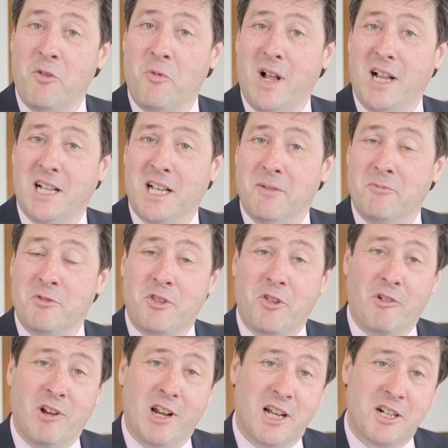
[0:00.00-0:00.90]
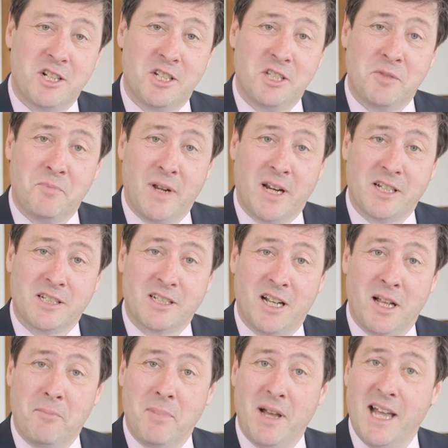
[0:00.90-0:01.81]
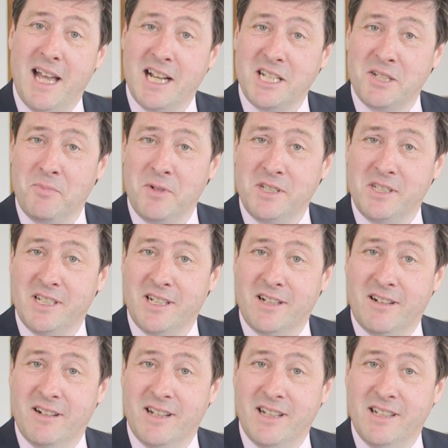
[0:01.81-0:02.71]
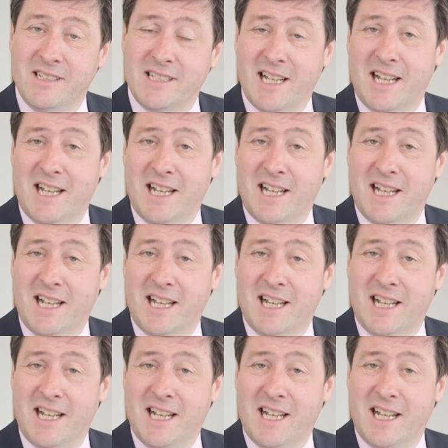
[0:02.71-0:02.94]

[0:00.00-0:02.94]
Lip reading: welcome to the Reluctant Speakers Club Expert Series.